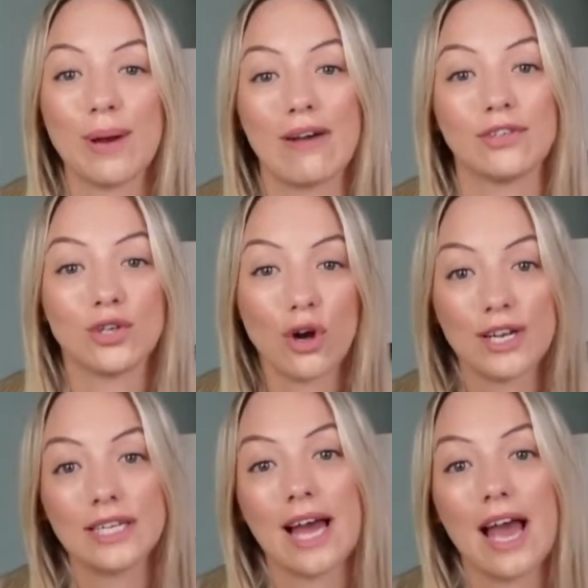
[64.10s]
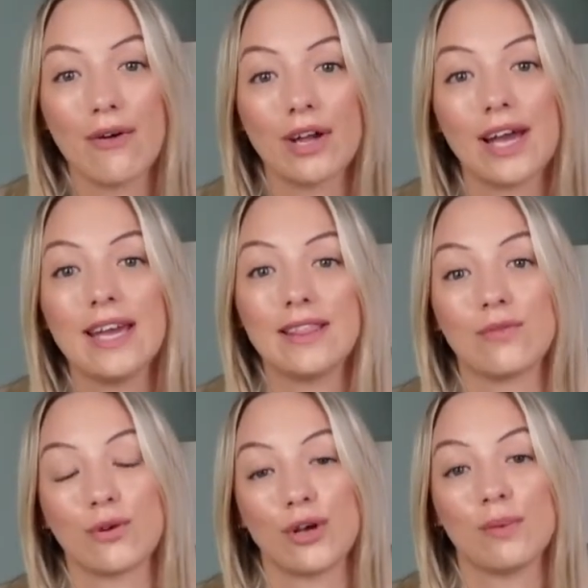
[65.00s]
have a dining area in
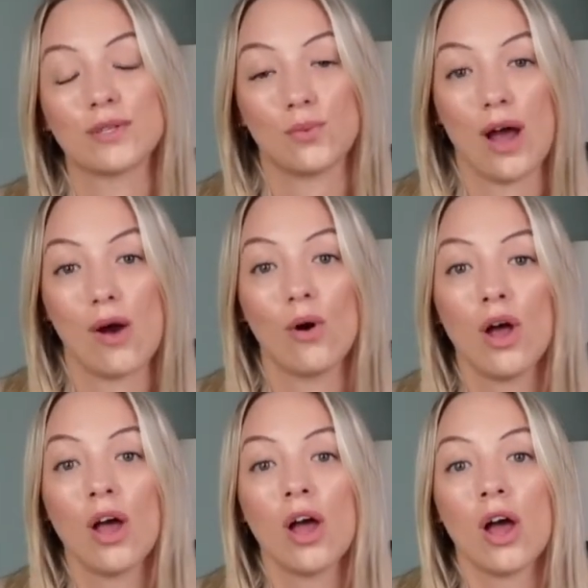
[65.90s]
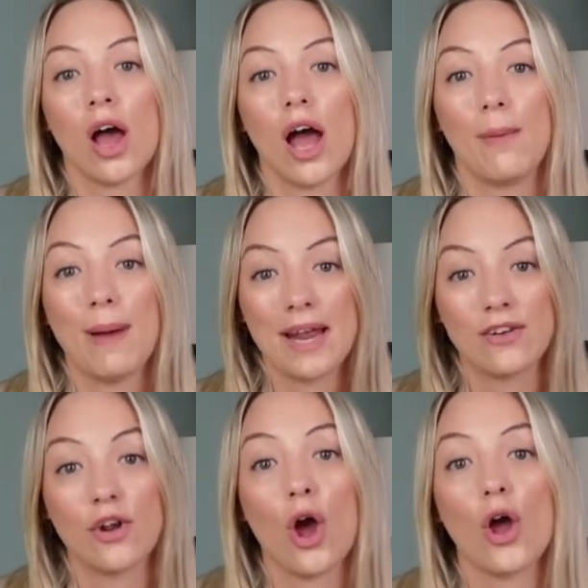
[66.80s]
the room as well, a
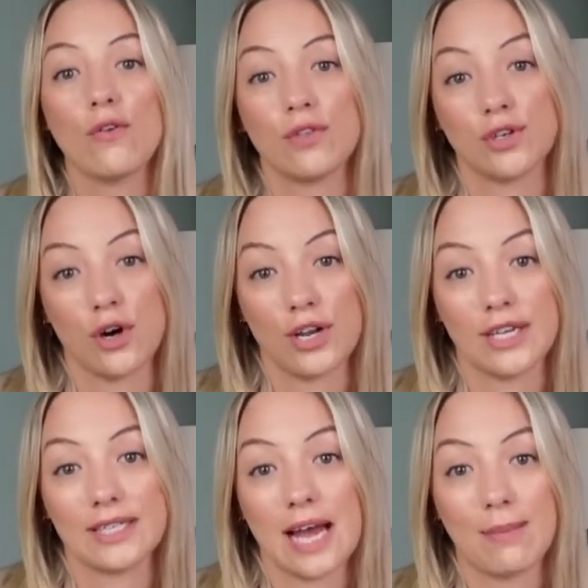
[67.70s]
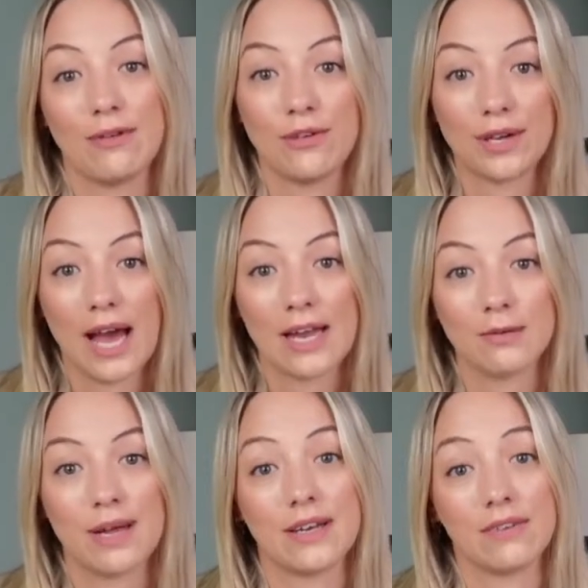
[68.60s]
pendant over the dining table if you can,
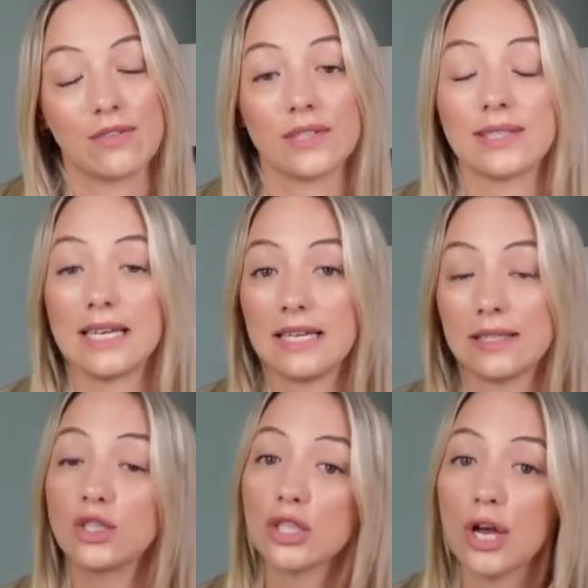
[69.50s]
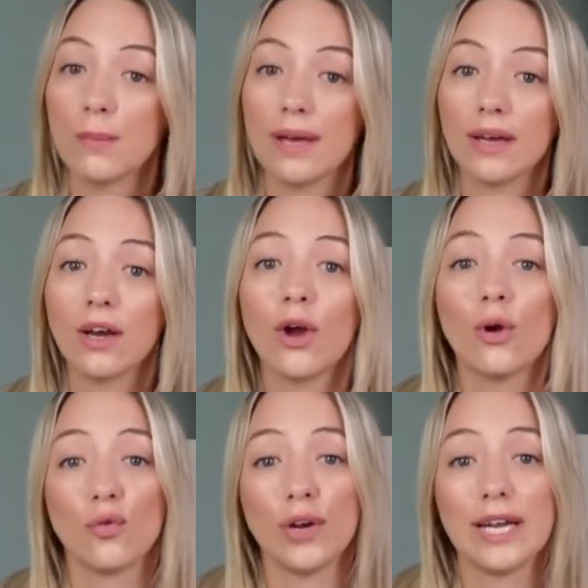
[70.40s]
depending if the ceilings are sloping,
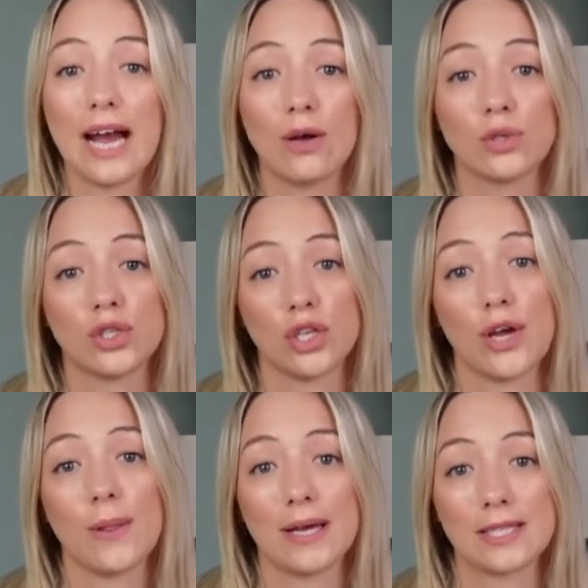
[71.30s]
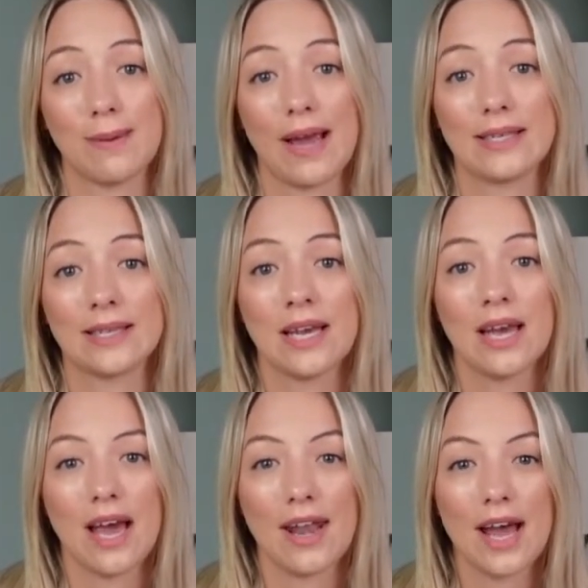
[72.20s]
really helps to zone that space
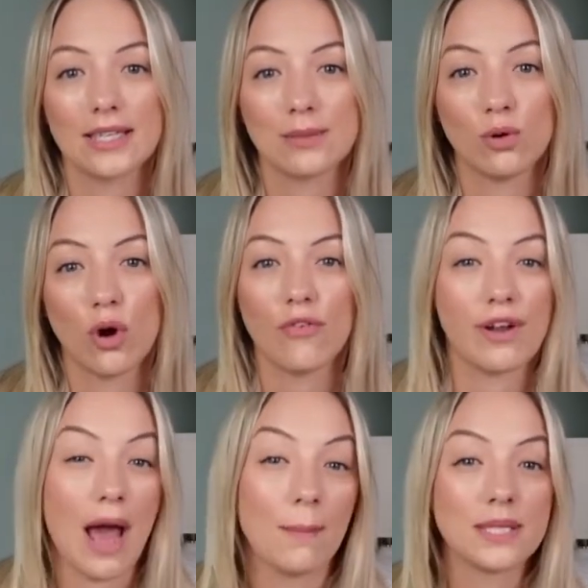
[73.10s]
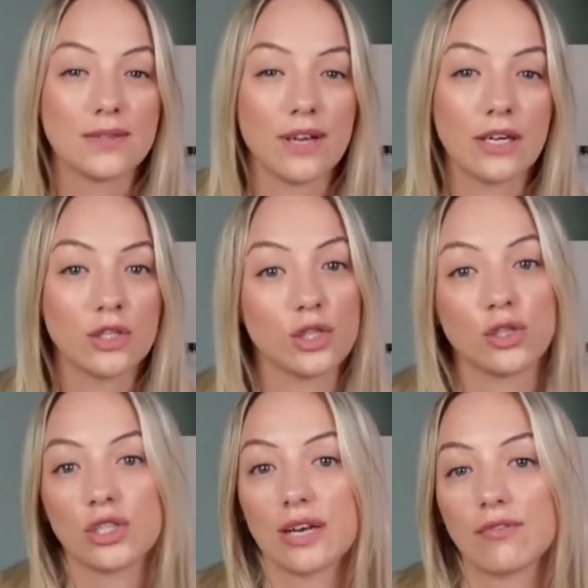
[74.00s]
and adds more of an atmosphere, because you
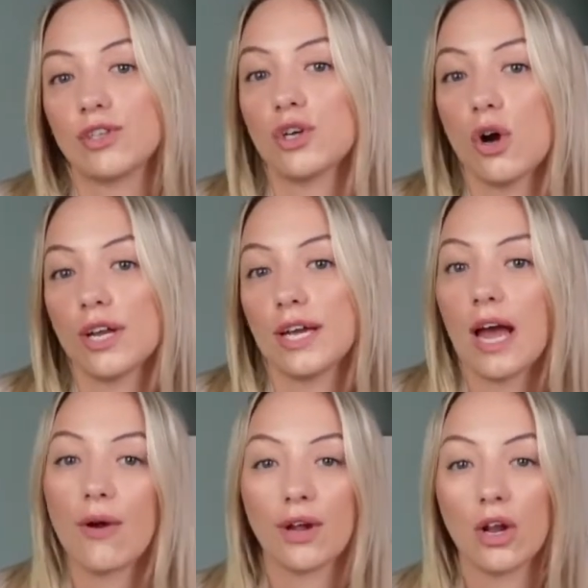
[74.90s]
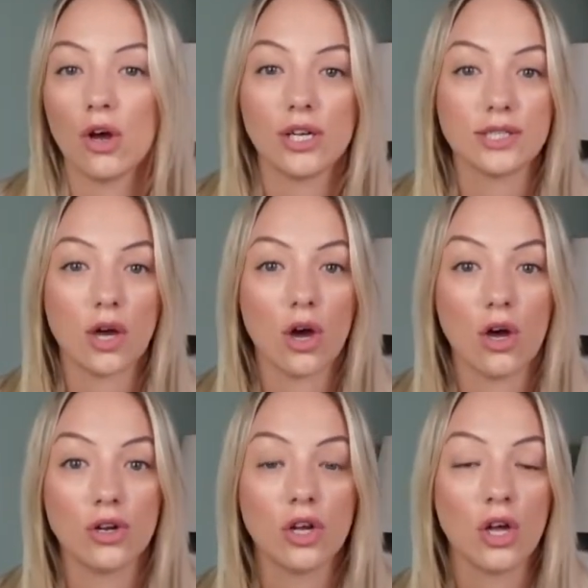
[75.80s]
could just have the dining area light
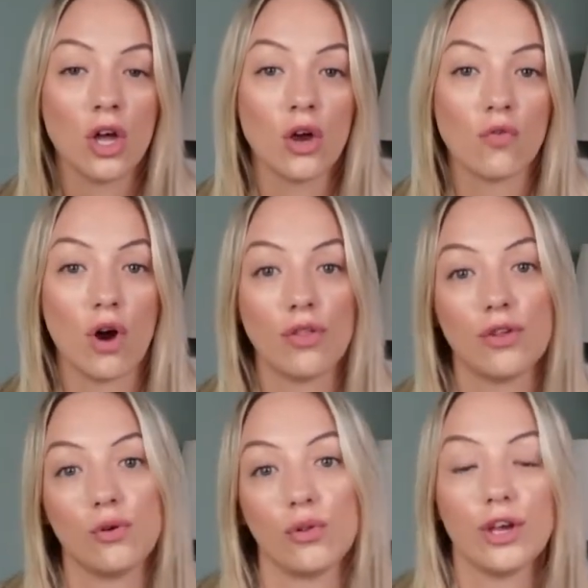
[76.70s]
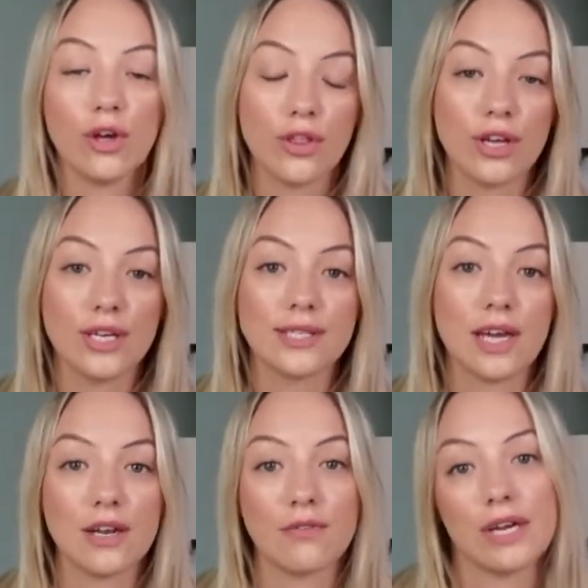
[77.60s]
on rather than all the others.
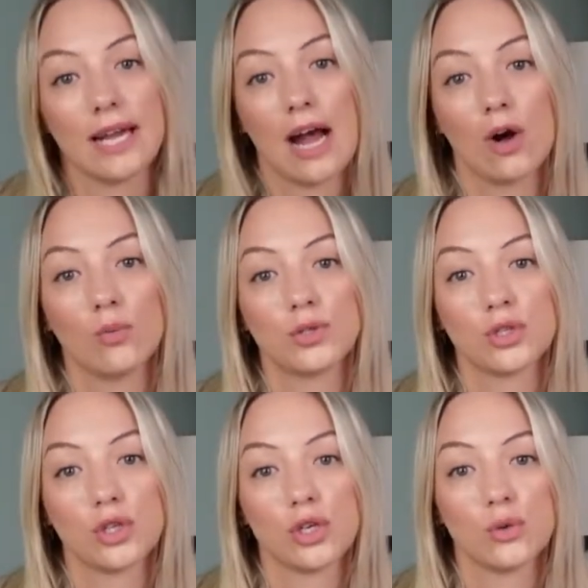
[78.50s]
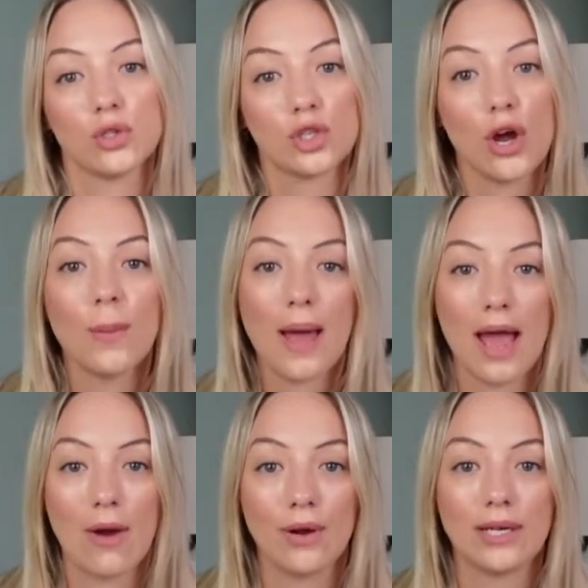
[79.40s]
And it really helps to zone the
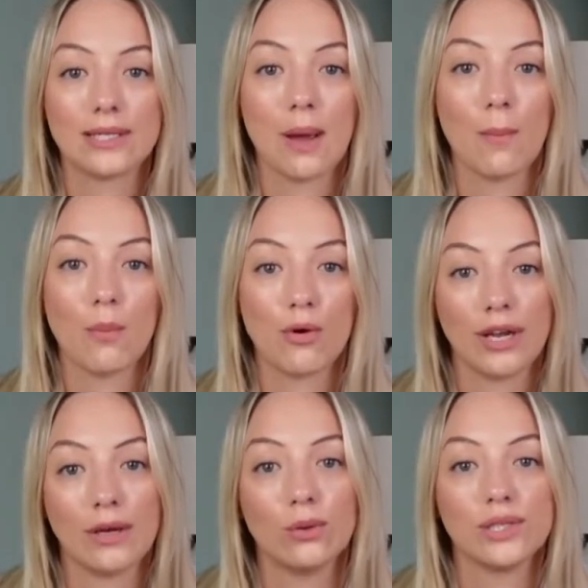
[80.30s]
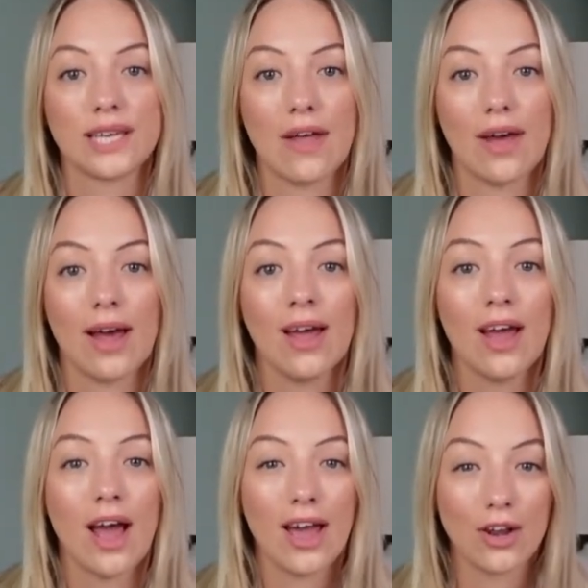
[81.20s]
areas and bring it all together.
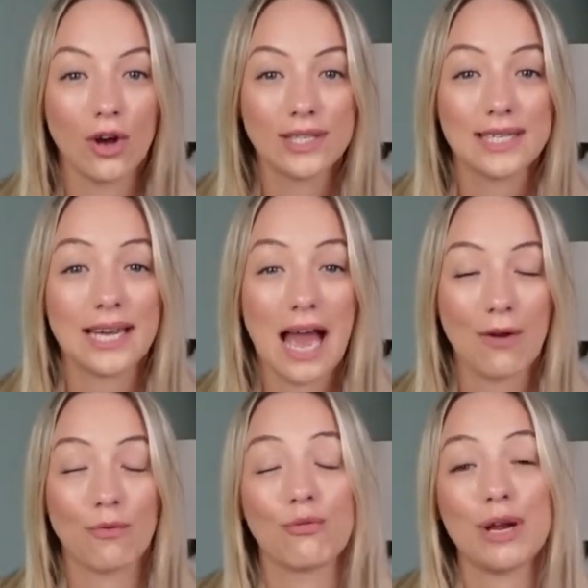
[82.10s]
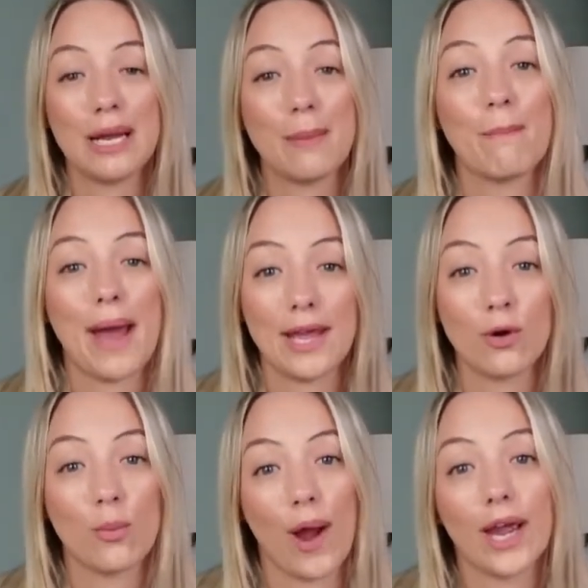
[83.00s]
And lighting can really
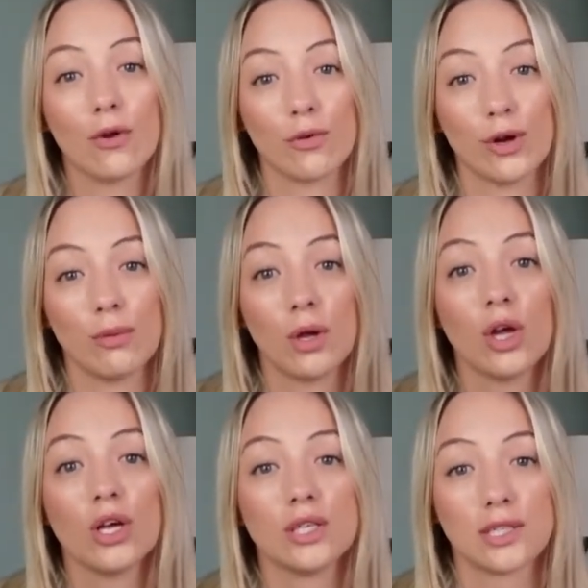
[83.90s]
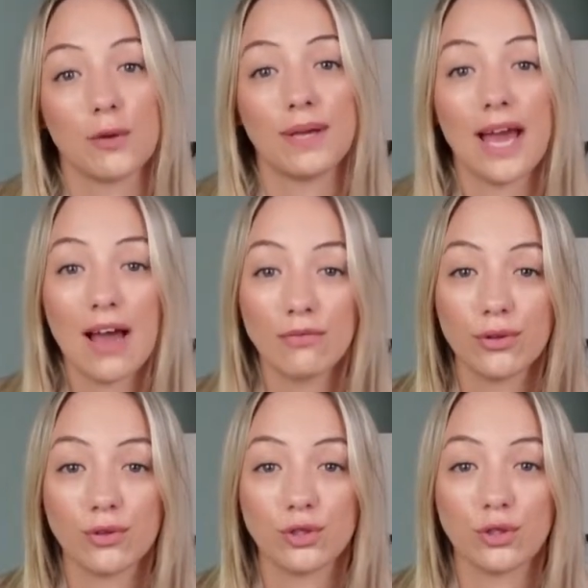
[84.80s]
make or break a room. So be careful
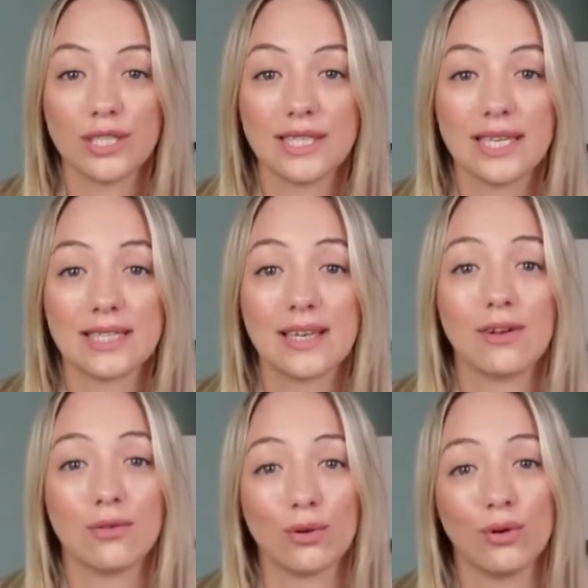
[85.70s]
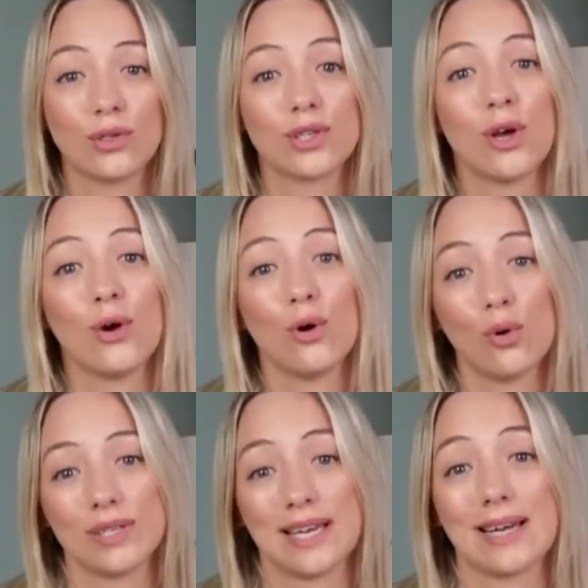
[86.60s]
with your choices, and of course,
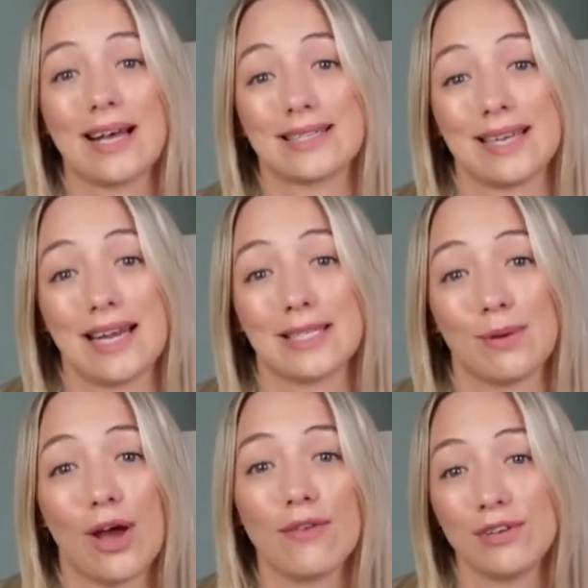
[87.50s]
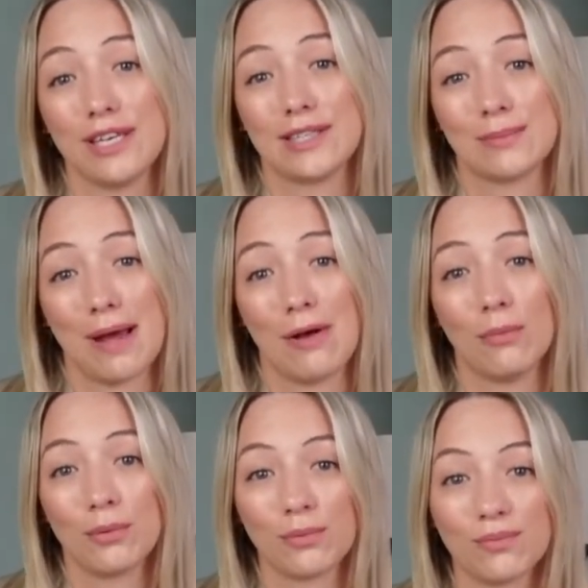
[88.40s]
always ask an expert if you need some
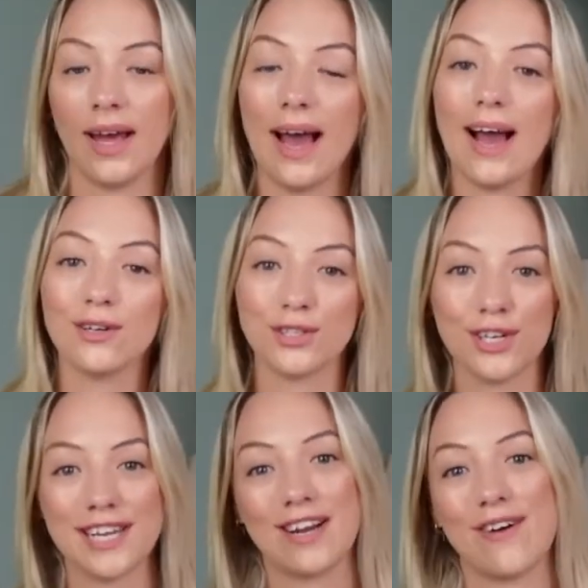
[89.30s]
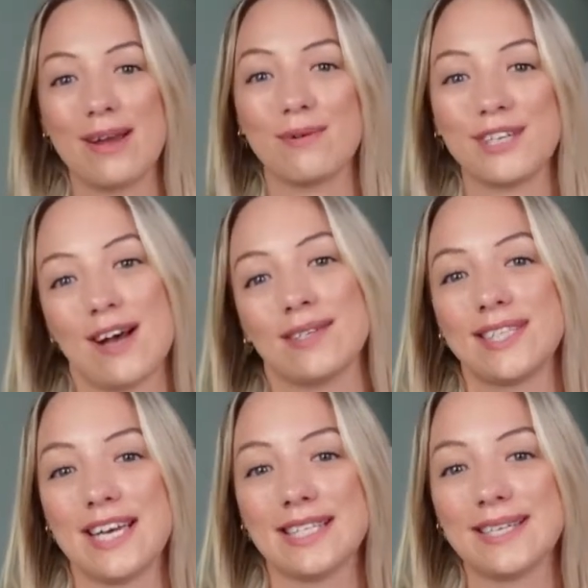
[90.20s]
help. How should I decorate my
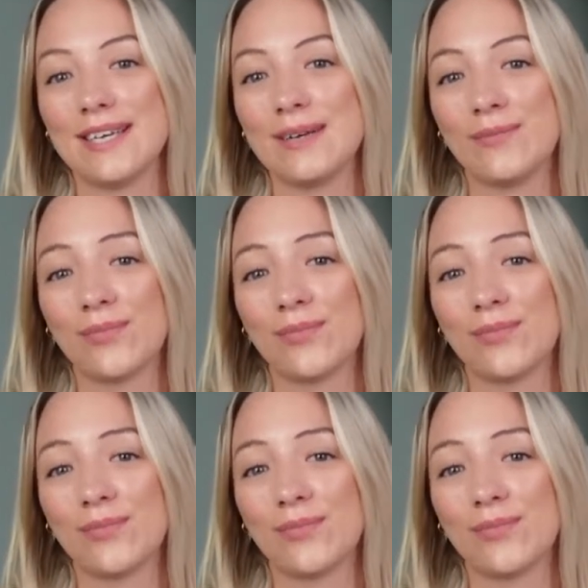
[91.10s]
downstairs loo?